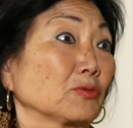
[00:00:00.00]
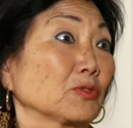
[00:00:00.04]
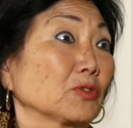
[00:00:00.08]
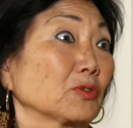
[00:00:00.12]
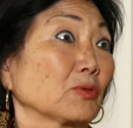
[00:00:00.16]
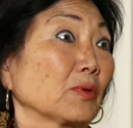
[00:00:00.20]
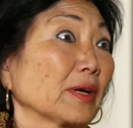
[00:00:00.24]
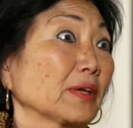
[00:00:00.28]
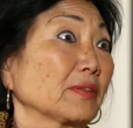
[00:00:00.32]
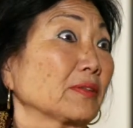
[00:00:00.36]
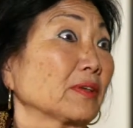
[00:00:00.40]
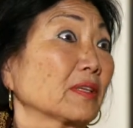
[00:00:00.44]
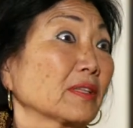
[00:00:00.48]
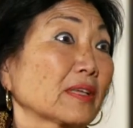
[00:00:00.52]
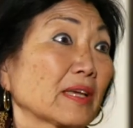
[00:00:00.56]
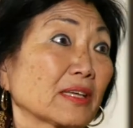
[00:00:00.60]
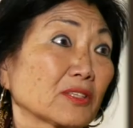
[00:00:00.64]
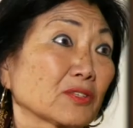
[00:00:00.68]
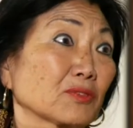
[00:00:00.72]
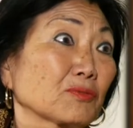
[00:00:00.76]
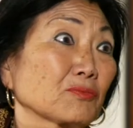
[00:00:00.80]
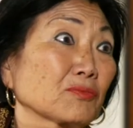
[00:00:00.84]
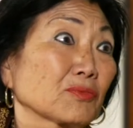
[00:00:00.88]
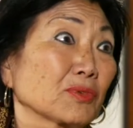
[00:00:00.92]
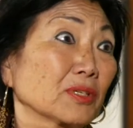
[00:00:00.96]
So I think
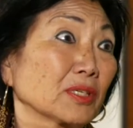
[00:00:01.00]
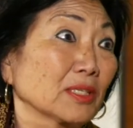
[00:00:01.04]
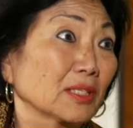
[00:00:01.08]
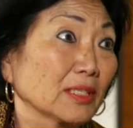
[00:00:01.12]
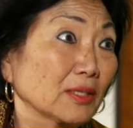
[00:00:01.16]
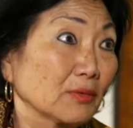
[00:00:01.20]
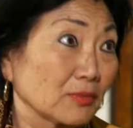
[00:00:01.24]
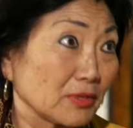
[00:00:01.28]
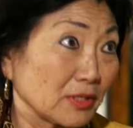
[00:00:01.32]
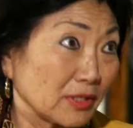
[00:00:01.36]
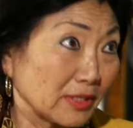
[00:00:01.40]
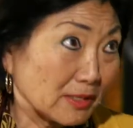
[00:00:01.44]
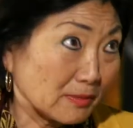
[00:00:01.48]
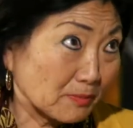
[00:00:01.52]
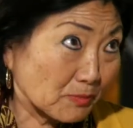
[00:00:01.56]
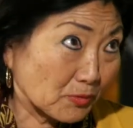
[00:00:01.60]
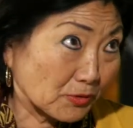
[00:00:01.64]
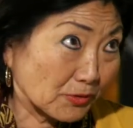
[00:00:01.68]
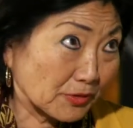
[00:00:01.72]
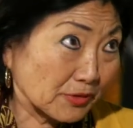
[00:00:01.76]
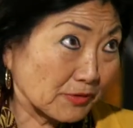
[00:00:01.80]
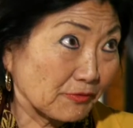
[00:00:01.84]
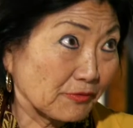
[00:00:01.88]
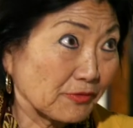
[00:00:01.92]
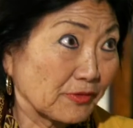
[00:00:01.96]
that's really, really
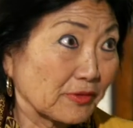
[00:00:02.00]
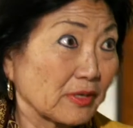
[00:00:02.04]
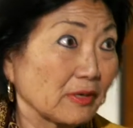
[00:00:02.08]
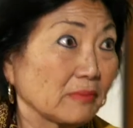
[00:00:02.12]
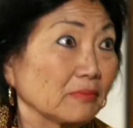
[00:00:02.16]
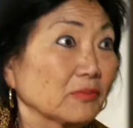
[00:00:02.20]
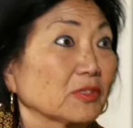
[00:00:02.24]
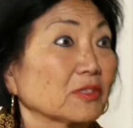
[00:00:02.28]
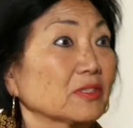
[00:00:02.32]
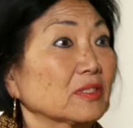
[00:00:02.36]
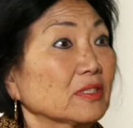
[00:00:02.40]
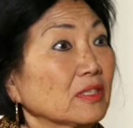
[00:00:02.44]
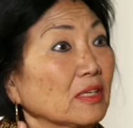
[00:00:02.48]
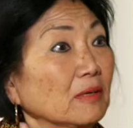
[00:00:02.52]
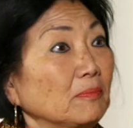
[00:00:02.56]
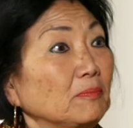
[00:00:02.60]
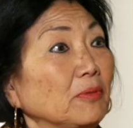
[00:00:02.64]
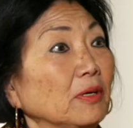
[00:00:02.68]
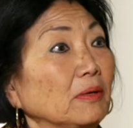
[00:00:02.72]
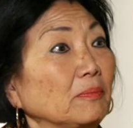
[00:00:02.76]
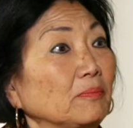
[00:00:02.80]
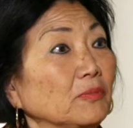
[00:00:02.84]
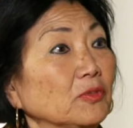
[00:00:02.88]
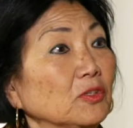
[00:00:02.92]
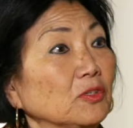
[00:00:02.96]
important for them to step
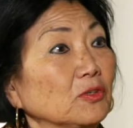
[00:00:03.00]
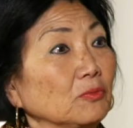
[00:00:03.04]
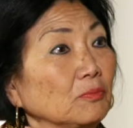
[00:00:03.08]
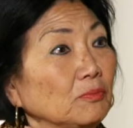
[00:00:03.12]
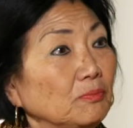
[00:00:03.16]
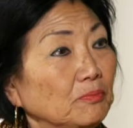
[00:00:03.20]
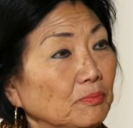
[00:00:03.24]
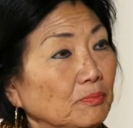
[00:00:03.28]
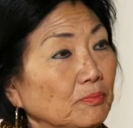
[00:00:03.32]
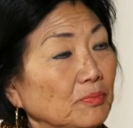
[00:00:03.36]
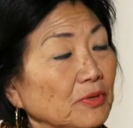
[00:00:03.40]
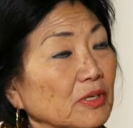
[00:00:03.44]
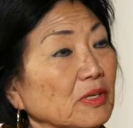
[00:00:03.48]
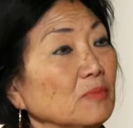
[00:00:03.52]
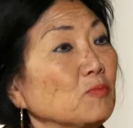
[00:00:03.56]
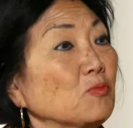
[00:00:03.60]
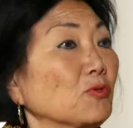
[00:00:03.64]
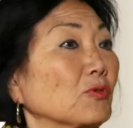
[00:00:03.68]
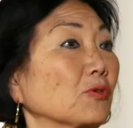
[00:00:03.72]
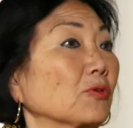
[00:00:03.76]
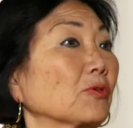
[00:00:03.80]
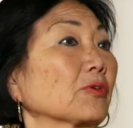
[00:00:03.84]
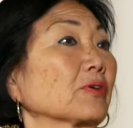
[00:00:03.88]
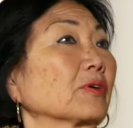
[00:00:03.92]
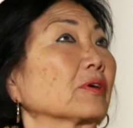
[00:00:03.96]
up, to be
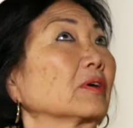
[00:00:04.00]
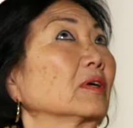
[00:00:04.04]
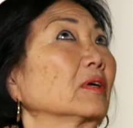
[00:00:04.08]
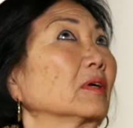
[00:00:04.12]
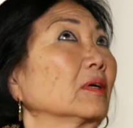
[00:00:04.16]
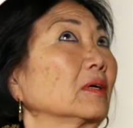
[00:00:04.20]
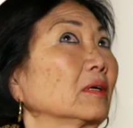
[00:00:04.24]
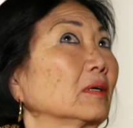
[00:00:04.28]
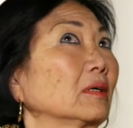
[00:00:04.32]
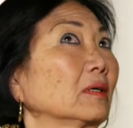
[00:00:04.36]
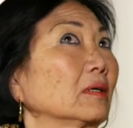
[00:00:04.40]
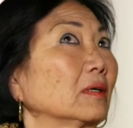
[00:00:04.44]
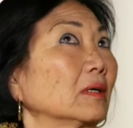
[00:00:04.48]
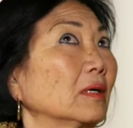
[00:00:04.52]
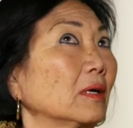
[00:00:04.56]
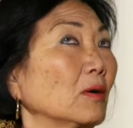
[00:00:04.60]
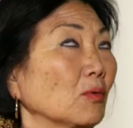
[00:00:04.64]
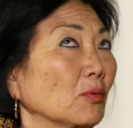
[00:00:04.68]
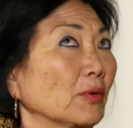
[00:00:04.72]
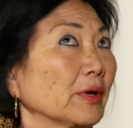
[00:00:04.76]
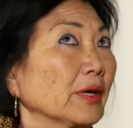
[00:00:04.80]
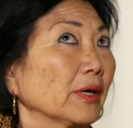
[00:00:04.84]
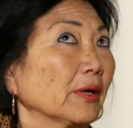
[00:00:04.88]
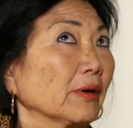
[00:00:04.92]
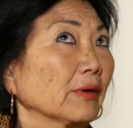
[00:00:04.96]
more
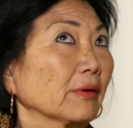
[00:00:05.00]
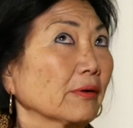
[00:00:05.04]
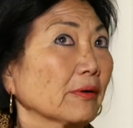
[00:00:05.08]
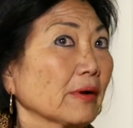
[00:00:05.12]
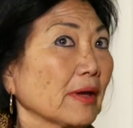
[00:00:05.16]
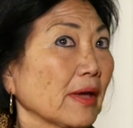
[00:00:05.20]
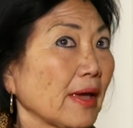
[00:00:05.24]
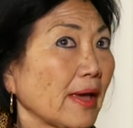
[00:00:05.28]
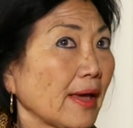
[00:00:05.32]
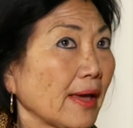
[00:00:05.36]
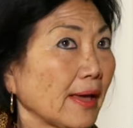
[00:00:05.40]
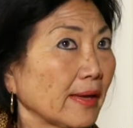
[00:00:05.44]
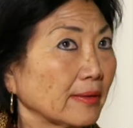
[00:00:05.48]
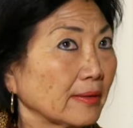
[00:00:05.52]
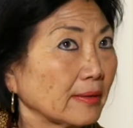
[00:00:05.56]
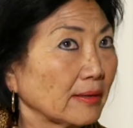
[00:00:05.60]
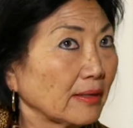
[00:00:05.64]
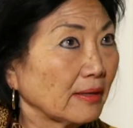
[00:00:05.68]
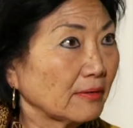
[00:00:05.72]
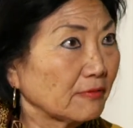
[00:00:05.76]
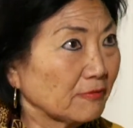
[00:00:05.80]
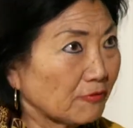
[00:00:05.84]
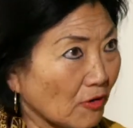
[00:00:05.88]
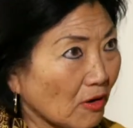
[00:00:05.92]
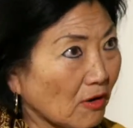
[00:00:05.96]
aware and
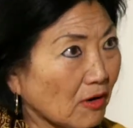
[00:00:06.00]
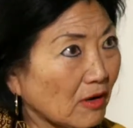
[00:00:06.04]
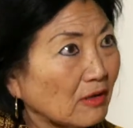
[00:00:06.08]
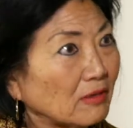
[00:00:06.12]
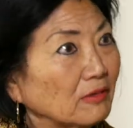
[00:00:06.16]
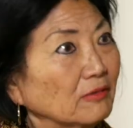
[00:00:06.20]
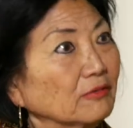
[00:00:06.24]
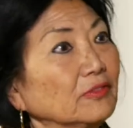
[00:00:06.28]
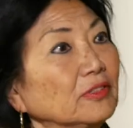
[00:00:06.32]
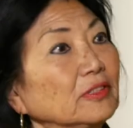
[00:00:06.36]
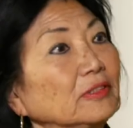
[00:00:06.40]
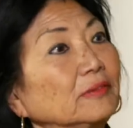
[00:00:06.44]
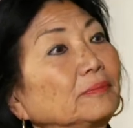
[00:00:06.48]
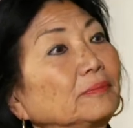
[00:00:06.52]
involved.